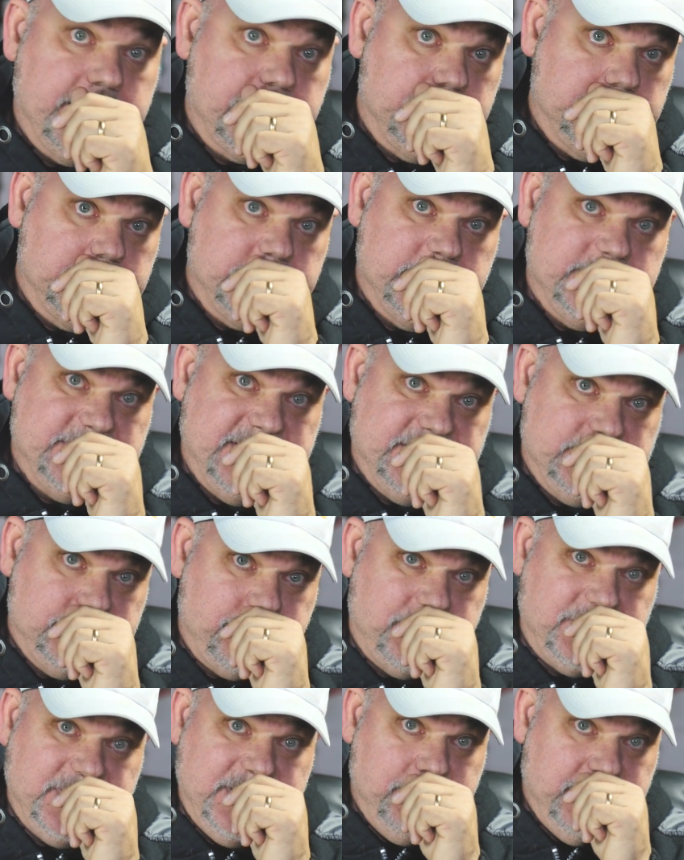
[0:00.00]
record, because
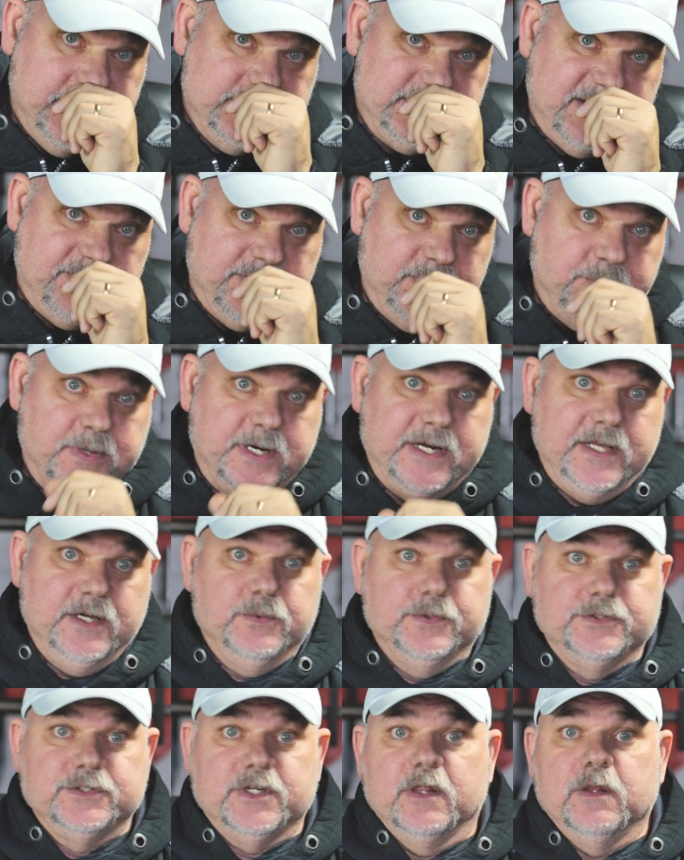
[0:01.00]
that's pretty much everybody
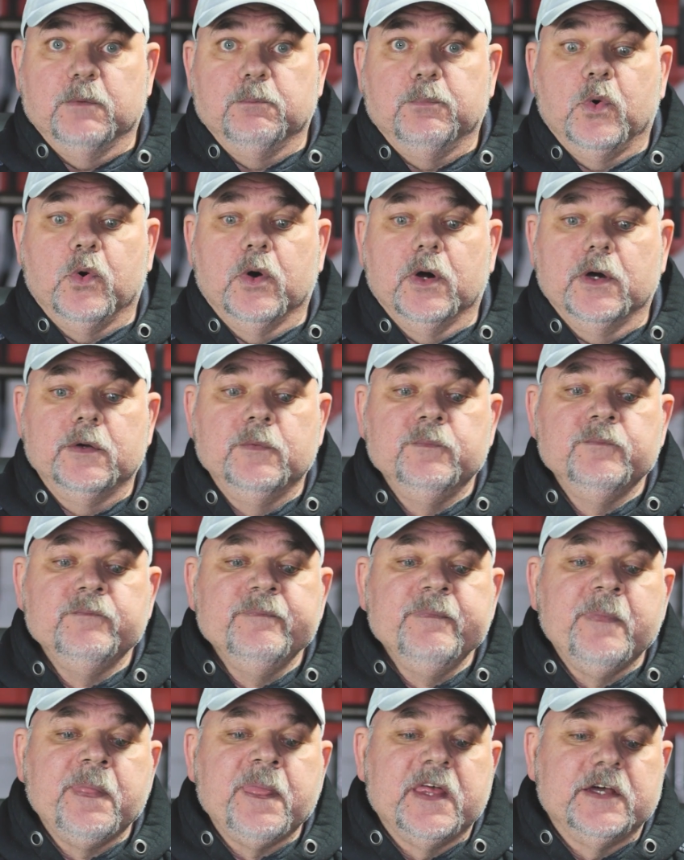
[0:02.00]
who was on the board.
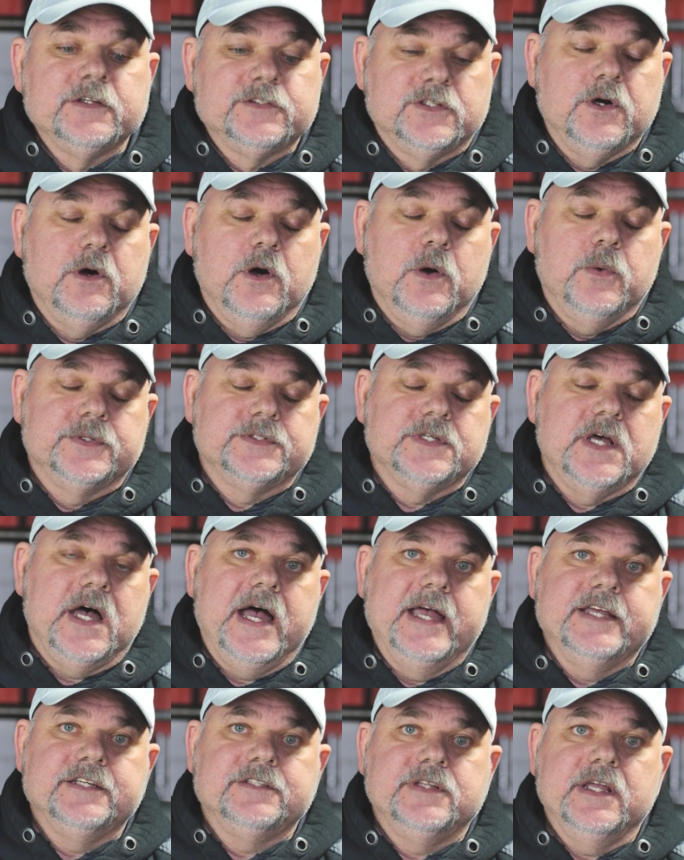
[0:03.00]
So it was a
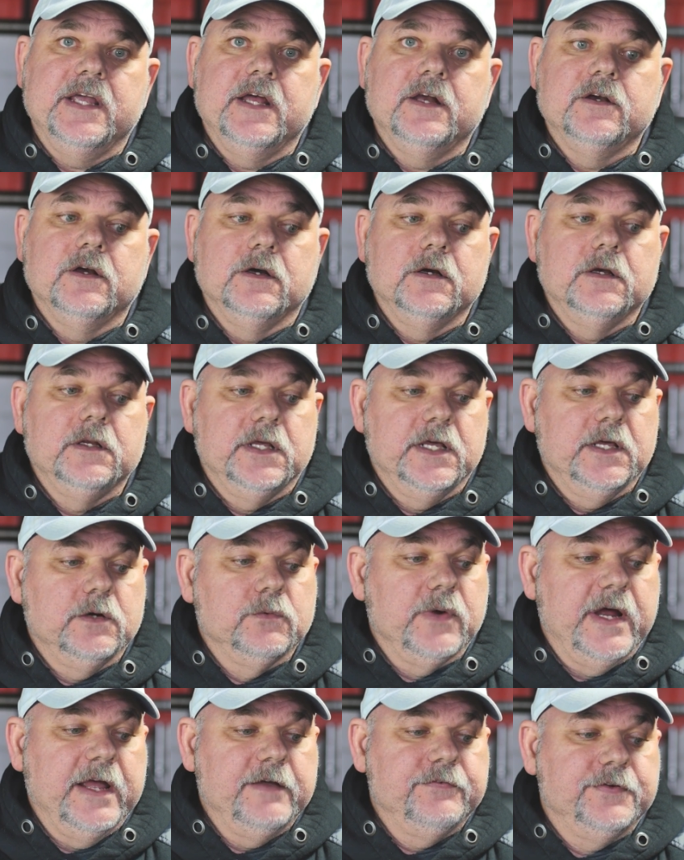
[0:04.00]
high standard,
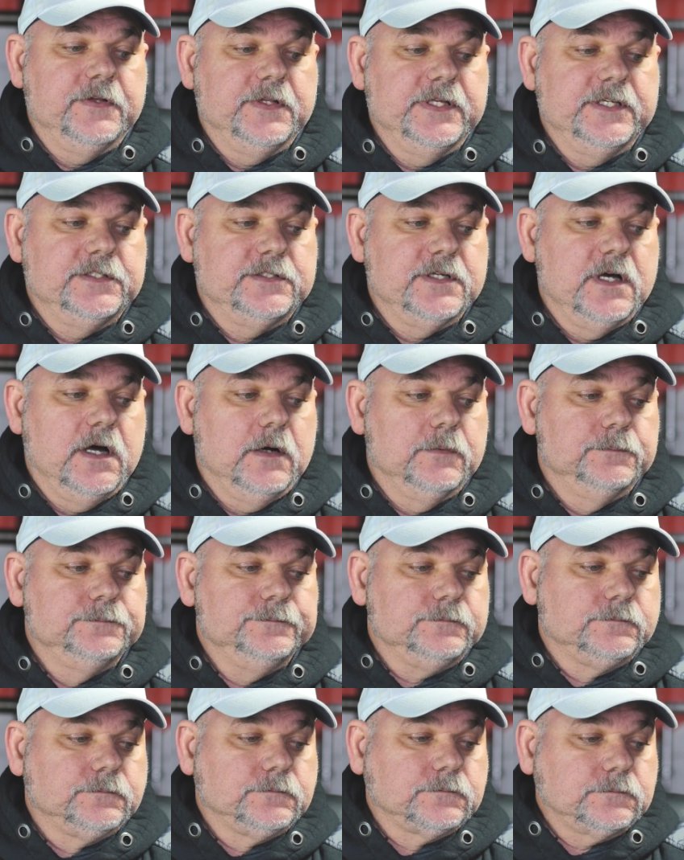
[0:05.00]
and rightfully so.
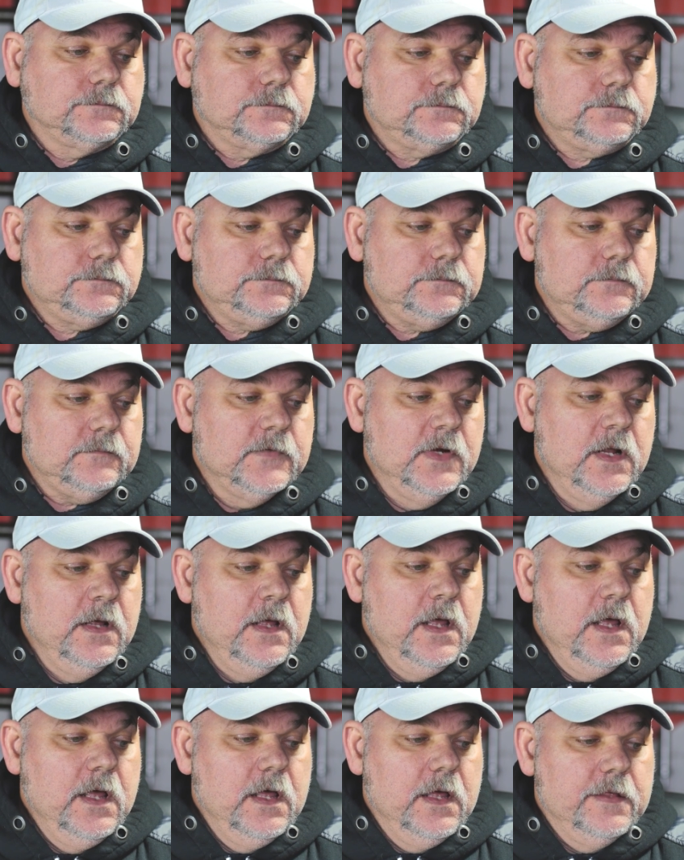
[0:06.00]

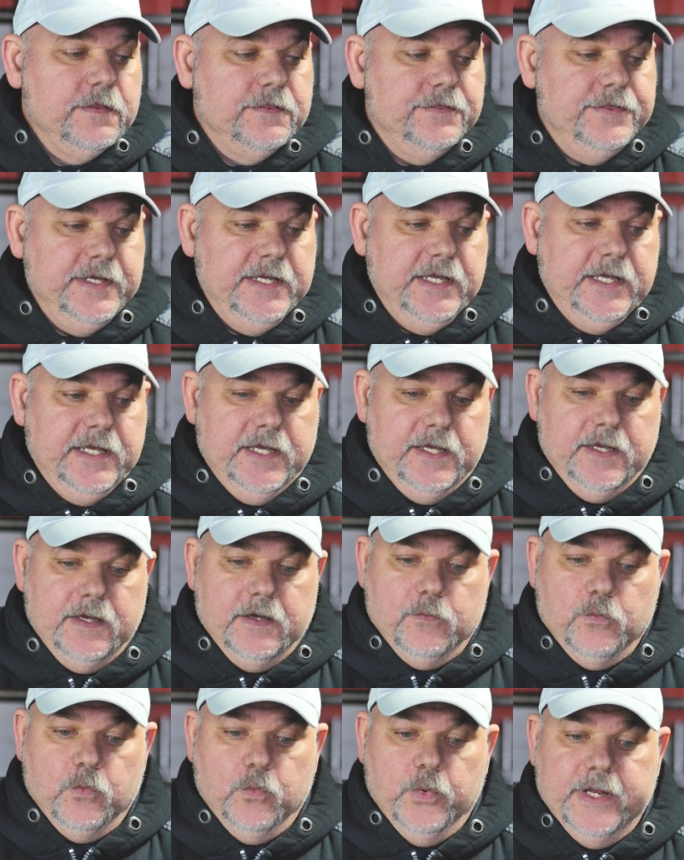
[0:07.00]

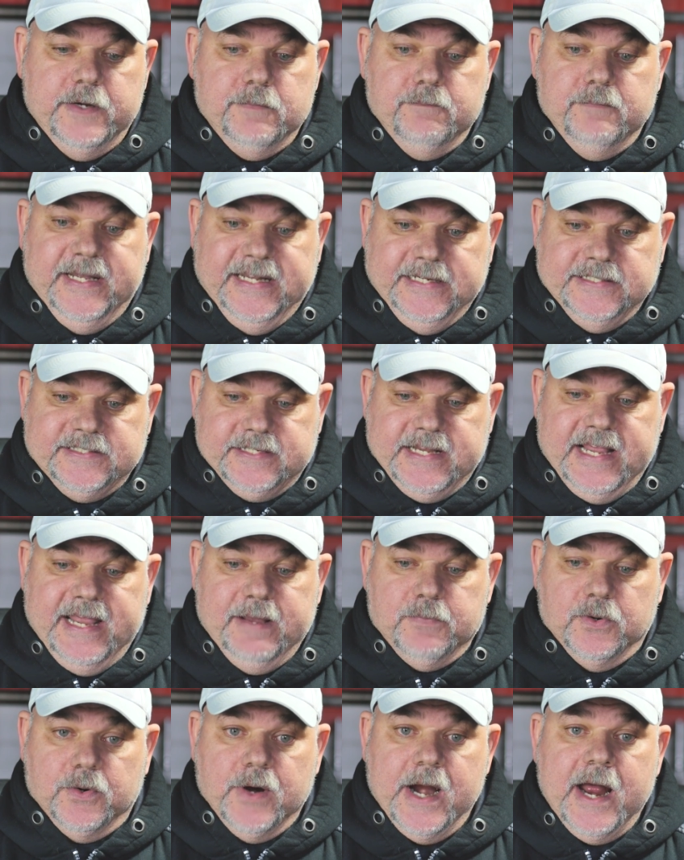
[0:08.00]
When meets
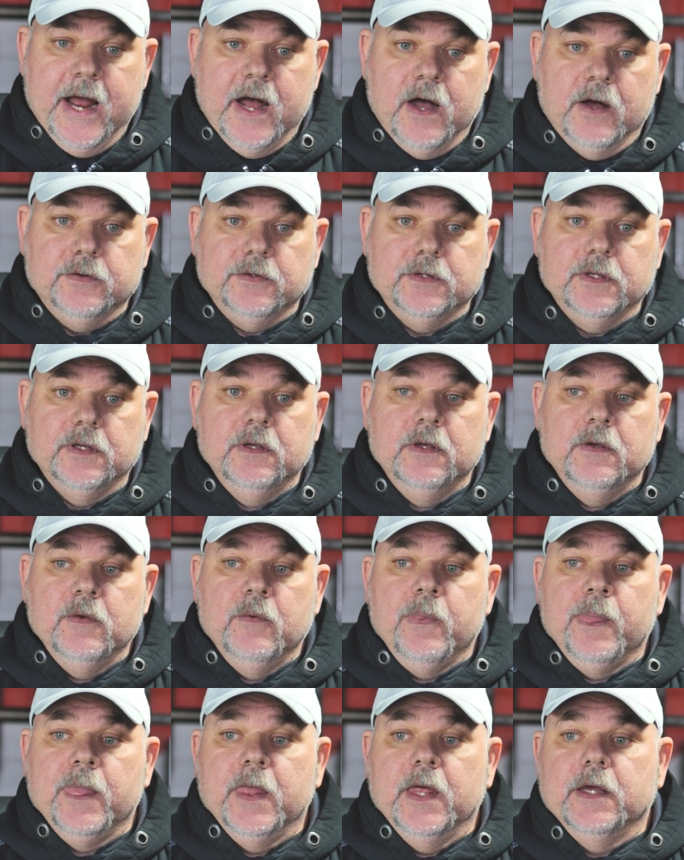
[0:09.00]
came around,
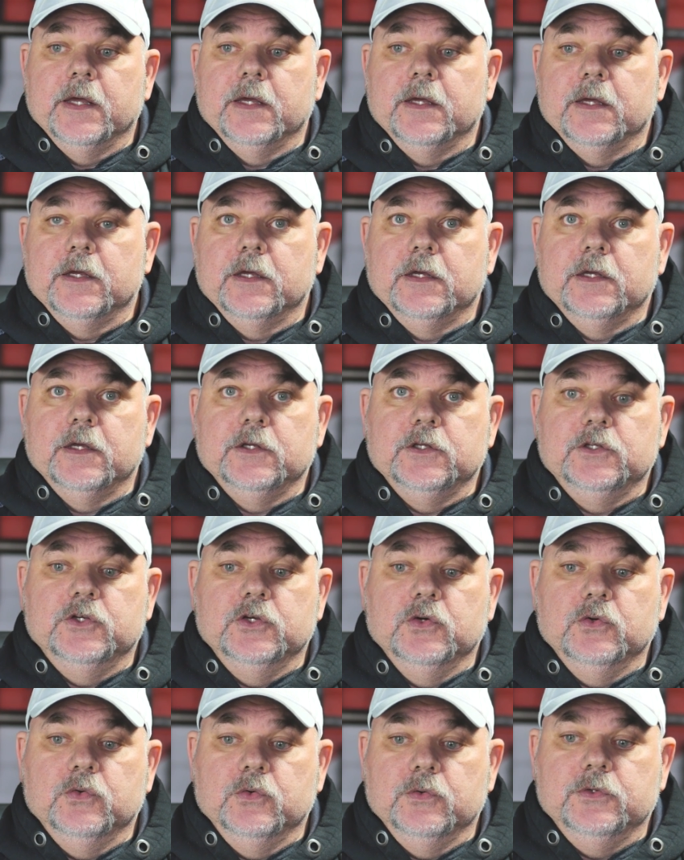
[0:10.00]

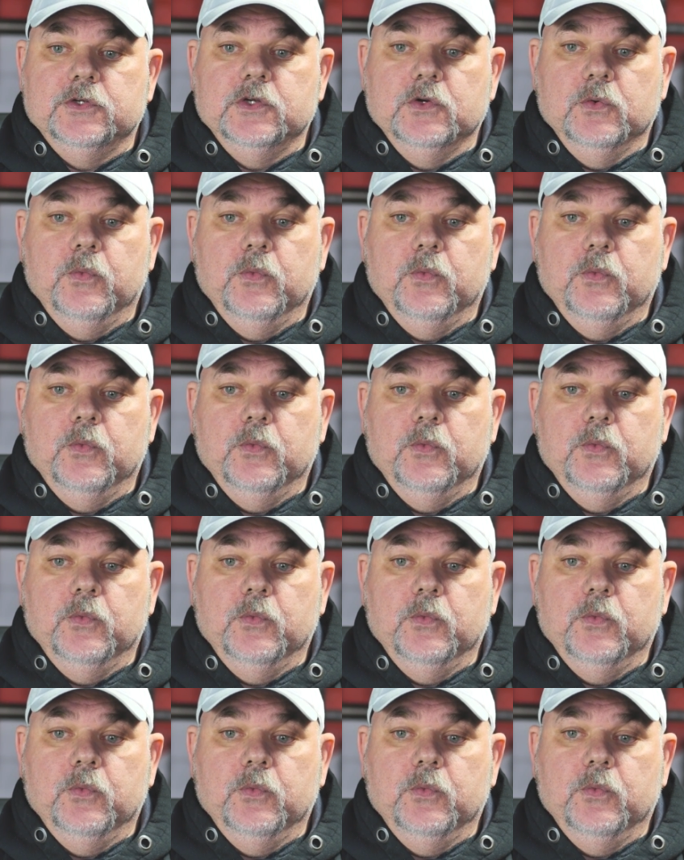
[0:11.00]
you